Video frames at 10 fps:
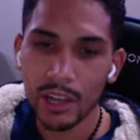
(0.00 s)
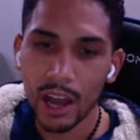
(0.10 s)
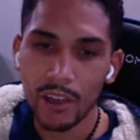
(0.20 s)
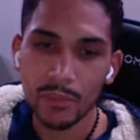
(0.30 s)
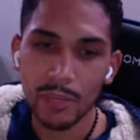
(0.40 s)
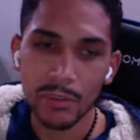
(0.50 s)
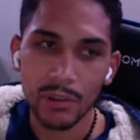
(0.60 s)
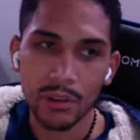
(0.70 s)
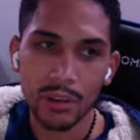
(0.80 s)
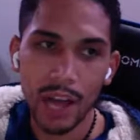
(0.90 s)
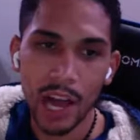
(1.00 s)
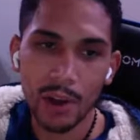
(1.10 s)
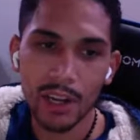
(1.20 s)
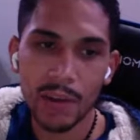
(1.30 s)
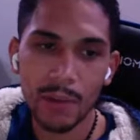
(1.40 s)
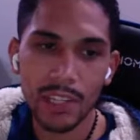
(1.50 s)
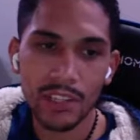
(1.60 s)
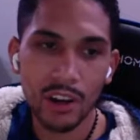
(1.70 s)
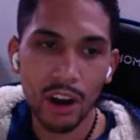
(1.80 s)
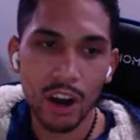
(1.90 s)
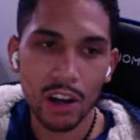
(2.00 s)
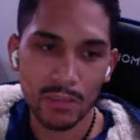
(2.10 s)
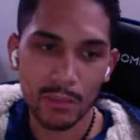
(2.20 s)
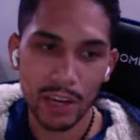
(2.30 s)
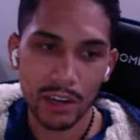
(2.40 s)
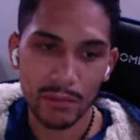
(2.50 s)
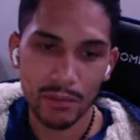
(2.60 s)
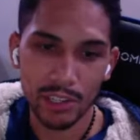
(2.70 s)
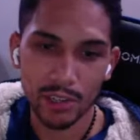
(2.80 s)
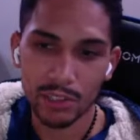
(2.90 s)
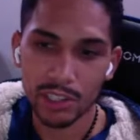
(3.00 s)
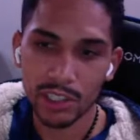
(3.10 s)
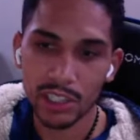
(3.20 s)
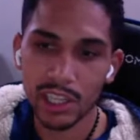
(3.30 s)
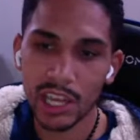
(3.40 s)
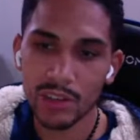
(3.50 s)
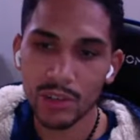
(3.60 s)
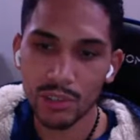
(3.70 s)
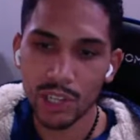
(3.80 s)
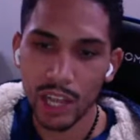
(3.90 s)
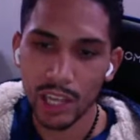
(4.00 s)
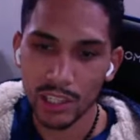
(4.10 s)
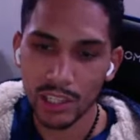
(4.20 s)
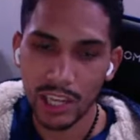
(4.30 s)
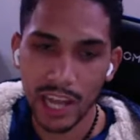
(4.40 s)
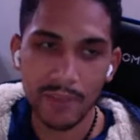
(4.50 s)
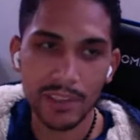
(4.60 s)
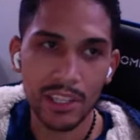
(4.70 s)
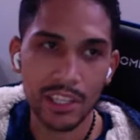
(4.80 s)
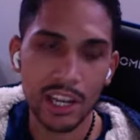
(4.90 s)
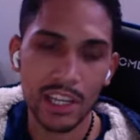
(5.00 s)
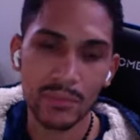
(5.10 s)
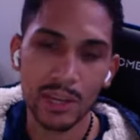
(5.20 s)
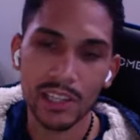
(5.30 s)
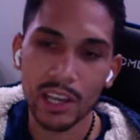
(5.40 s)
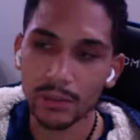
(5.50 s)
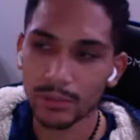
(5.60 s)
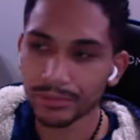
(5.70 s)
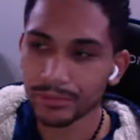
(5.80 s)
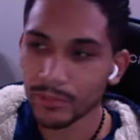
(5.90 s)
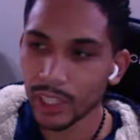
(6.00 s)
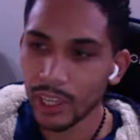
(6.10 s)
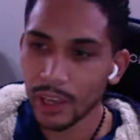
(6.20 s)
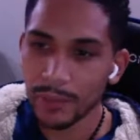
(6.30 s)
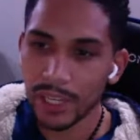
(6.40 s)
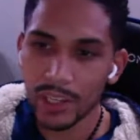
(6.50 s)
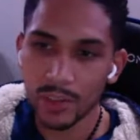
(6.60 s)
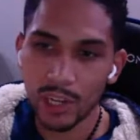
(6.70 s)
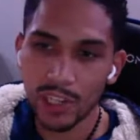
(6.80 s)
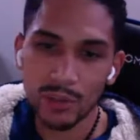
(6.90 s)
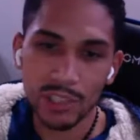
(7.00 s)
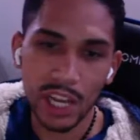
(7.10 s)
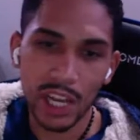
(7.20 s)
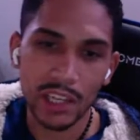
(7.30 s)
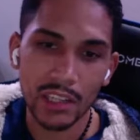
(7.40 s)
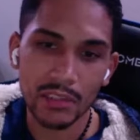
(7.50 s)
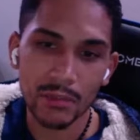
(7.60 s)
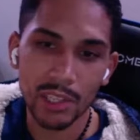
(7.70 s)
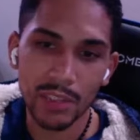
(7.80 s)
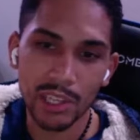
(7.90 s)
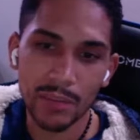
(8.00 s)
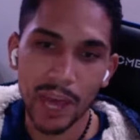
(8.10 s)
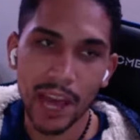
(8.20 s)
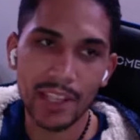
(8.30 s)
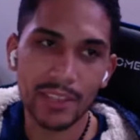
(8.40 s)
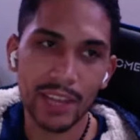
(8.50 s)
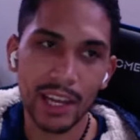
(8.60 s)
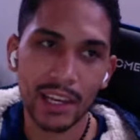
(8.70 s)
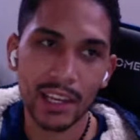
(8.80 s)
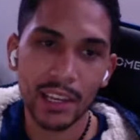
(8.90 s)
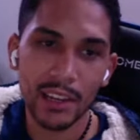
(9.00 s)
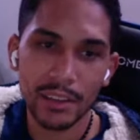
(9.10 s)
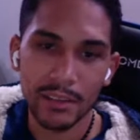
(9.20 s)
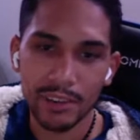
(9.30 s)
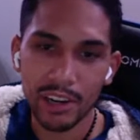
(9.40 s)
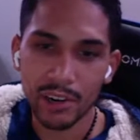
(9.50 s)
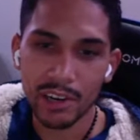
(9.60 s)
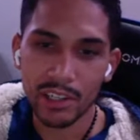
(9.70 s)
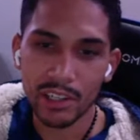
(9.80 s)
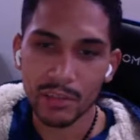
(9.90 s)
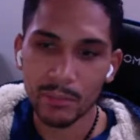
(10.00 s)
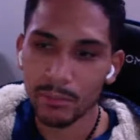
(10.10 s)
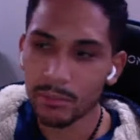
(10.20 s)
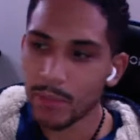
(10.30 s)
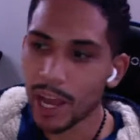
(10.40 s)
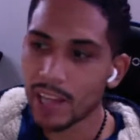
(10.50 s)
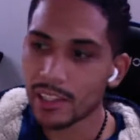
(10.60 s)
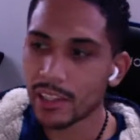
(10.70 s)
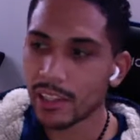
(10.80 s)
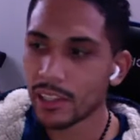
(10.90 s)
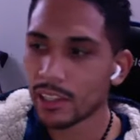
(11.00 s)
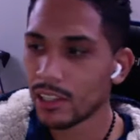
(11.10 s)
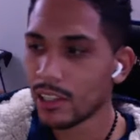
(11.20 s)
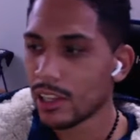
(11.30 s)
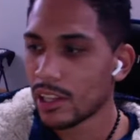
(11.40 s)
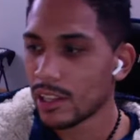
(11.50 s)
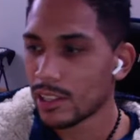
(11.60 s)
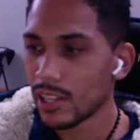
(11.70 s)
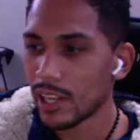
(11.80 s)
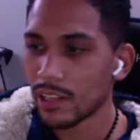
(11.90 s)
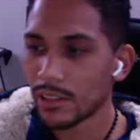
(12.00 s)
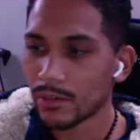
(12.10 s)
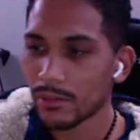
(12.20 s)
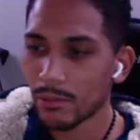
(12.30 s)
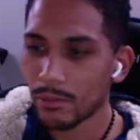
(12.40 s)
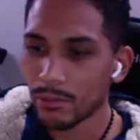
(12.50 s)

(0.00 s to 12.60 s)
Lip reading: other people? How can I reach your hearts better for you to see that true change, like I've seen the change in myself? Because once you change, once you get past that, the fear of criticism, past the state of,